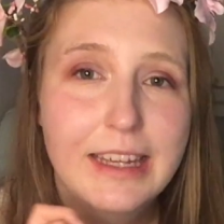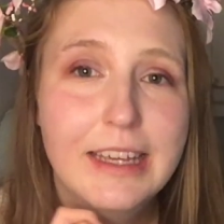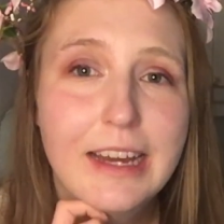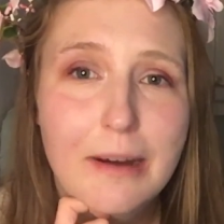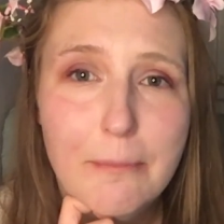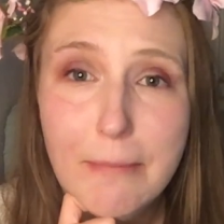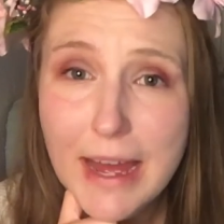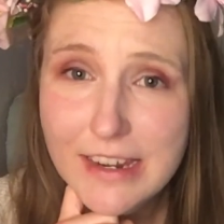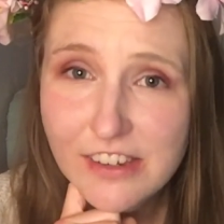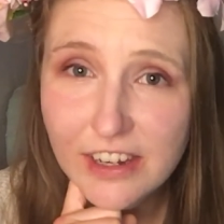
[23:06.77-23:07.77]
The
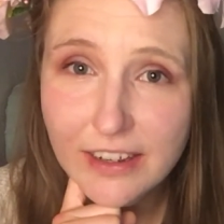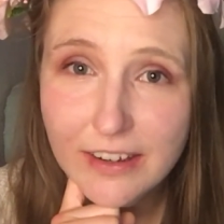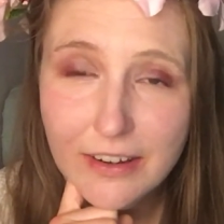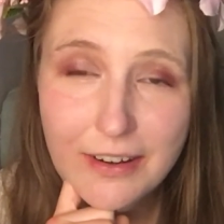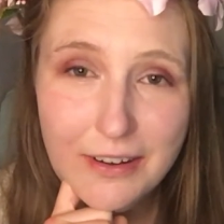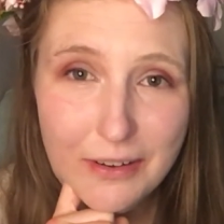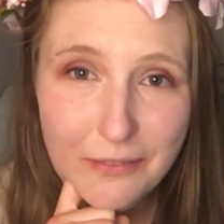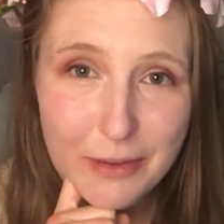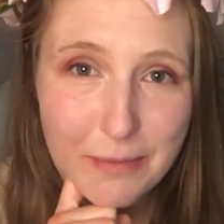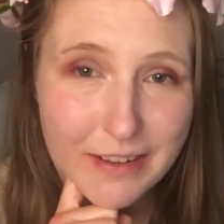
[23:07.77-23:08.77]
magic
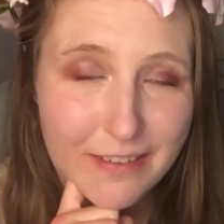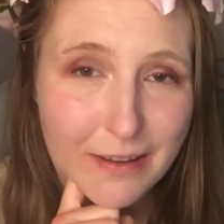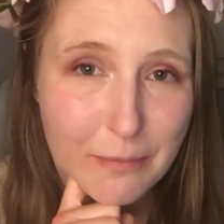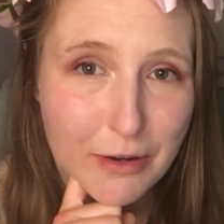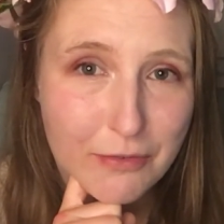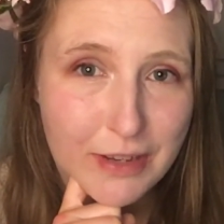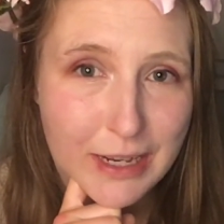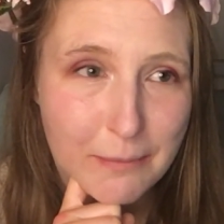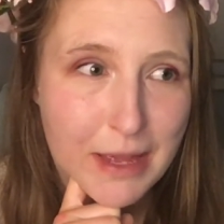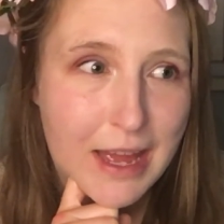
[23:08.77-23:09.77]
of the Midsommar
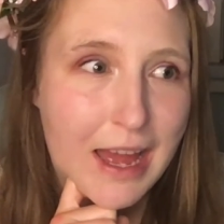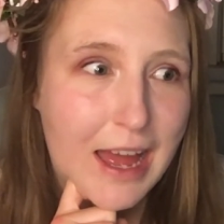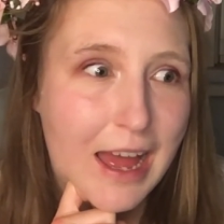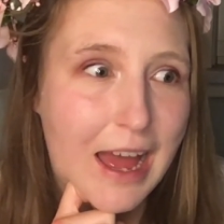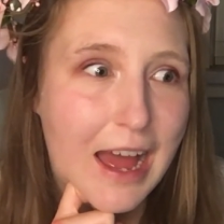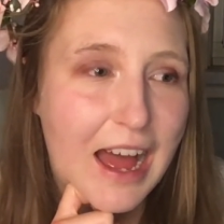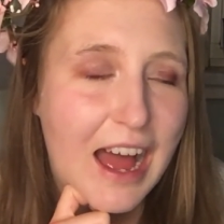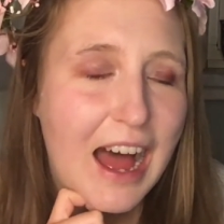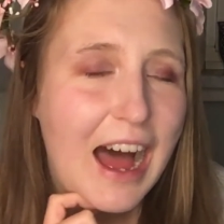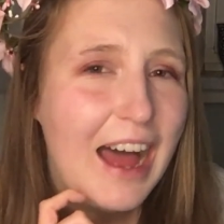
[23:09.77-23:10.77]
film.
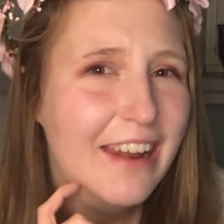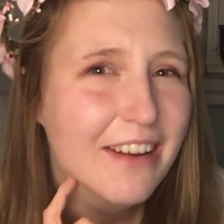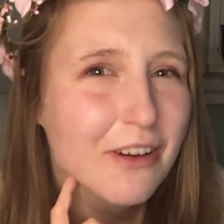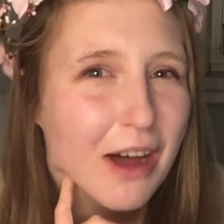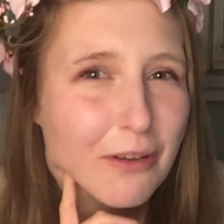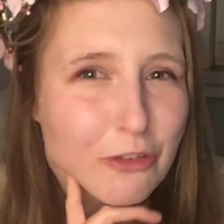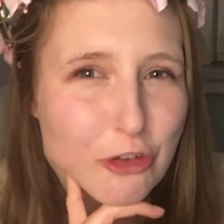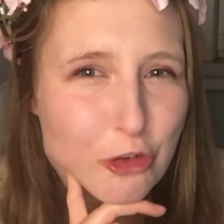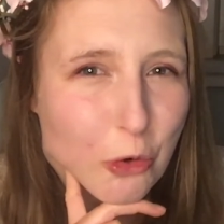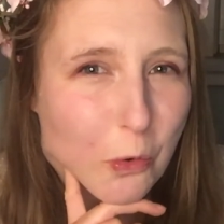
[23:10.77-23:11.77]
I don't know how
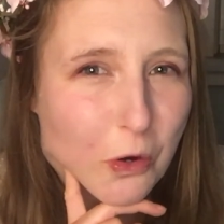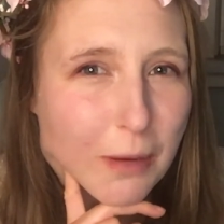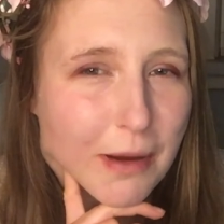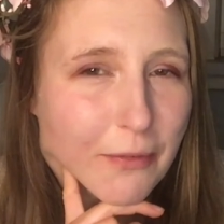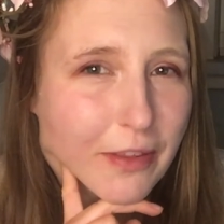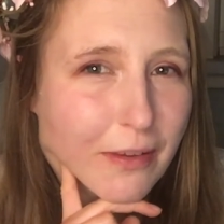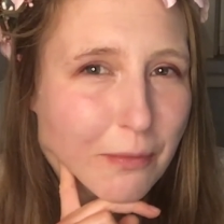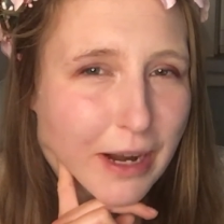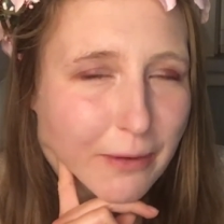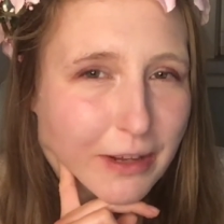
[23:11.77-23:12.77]
to talk about this
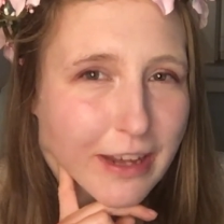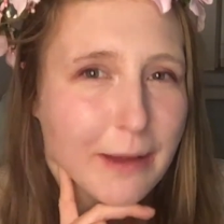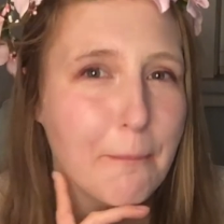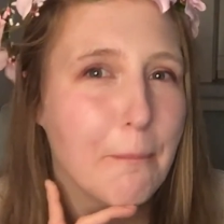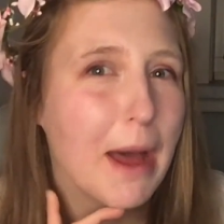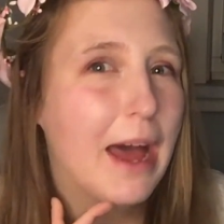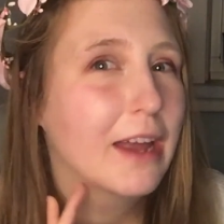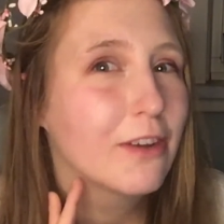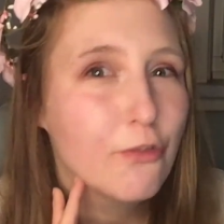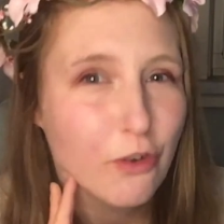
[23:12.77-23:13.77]
without getting
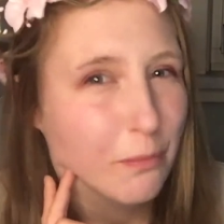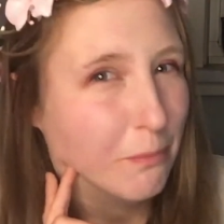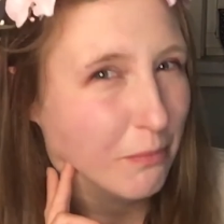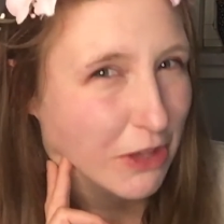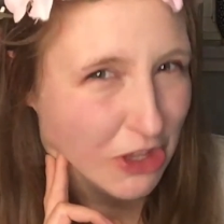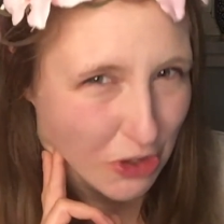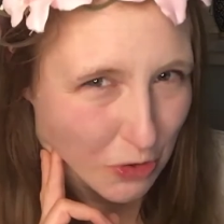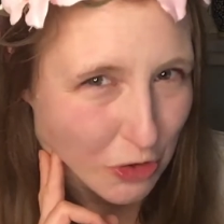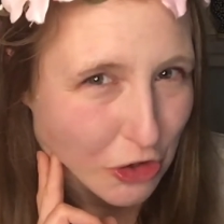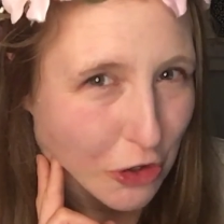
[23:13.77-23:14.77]
banned from
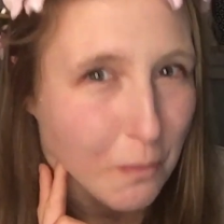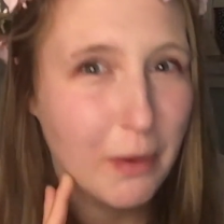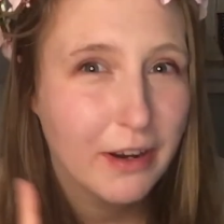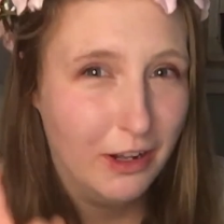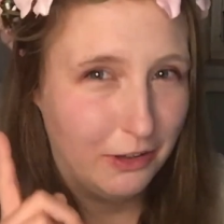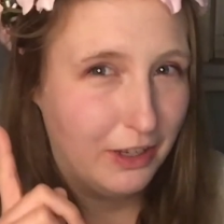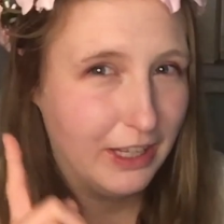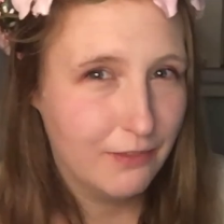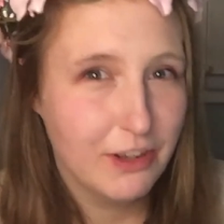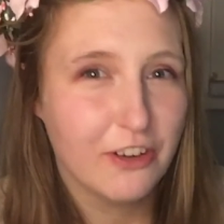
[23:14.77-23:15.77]
YouTube, but I'll
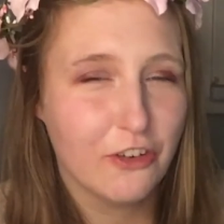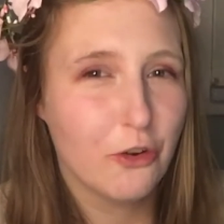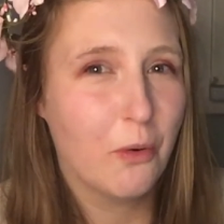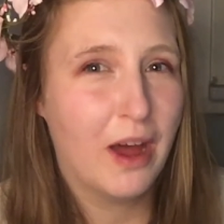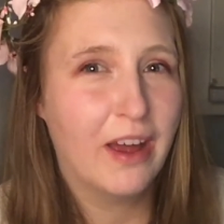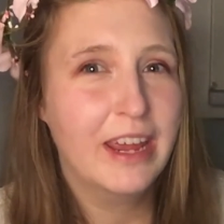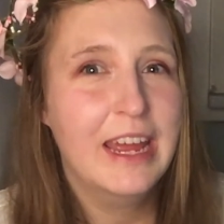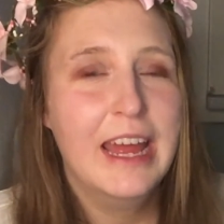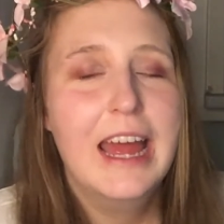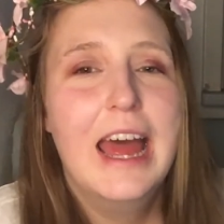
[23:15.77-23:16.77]
give it a try.
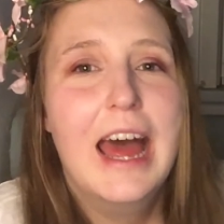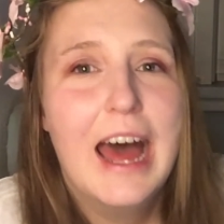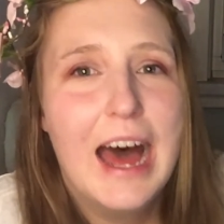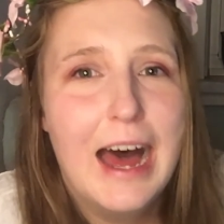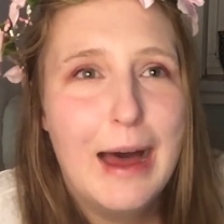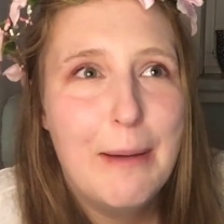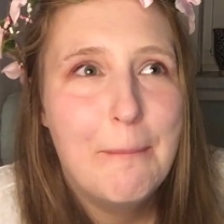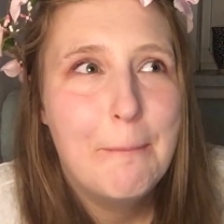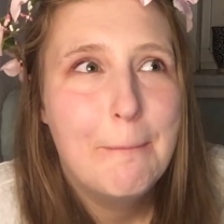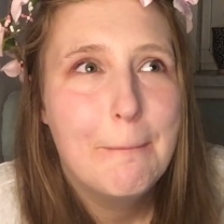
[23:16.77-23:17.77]

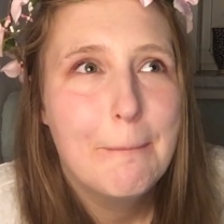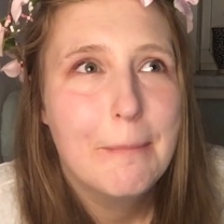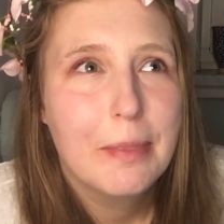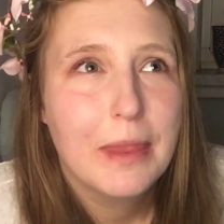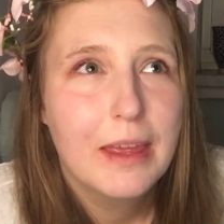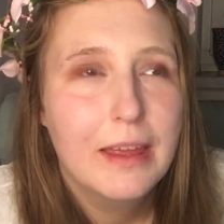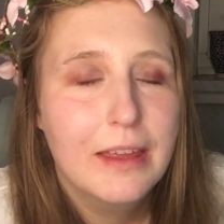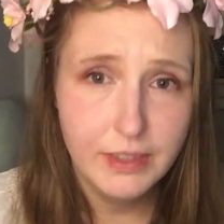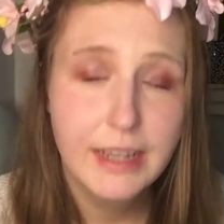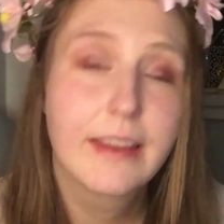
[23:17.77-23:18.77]

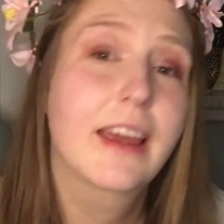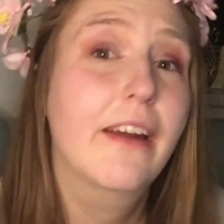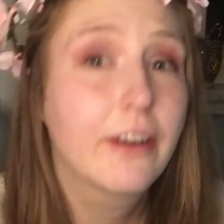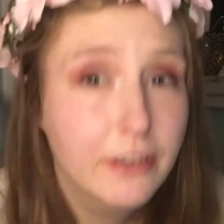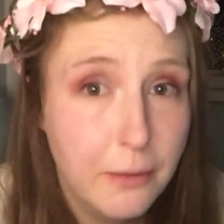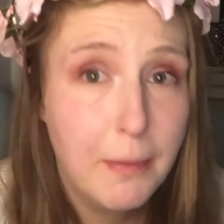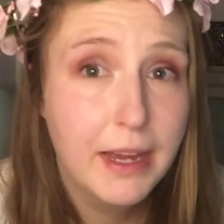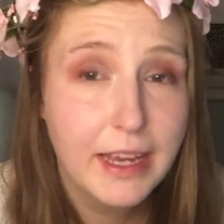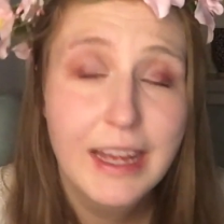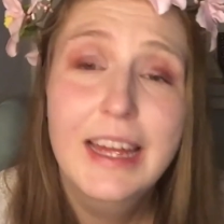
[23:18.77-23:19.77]
The character
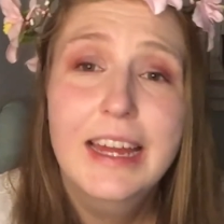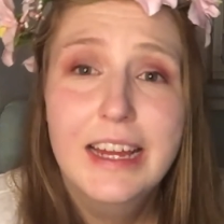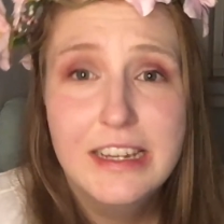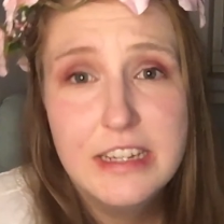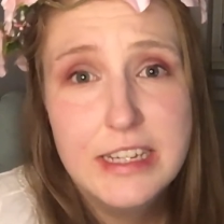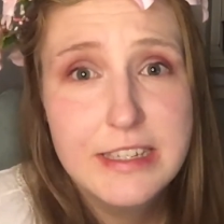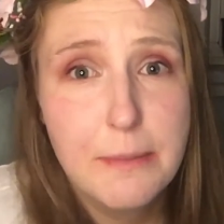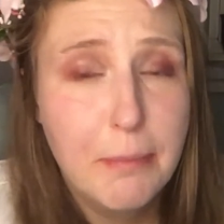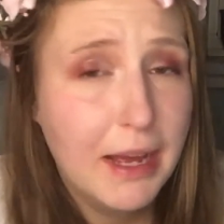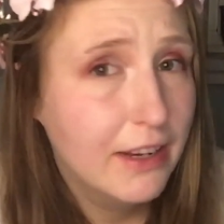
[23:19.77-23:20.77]
Maya, she is
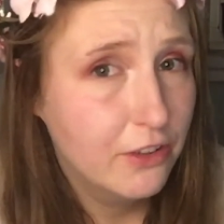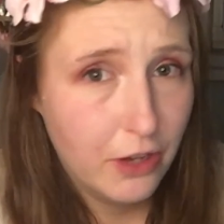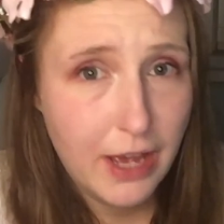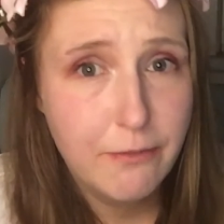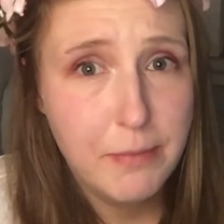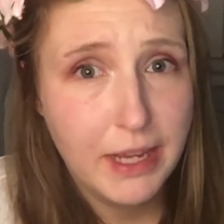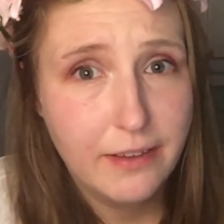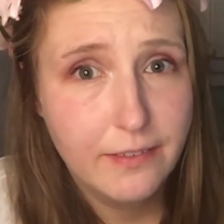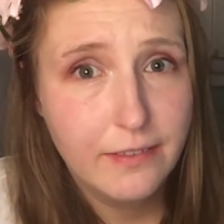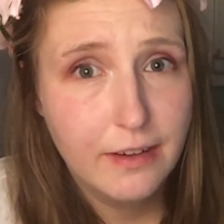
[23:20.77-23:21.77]
implied to have
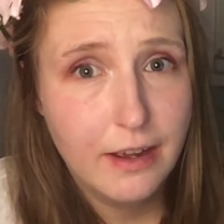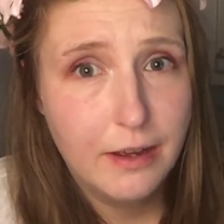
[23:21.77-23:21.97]
mixed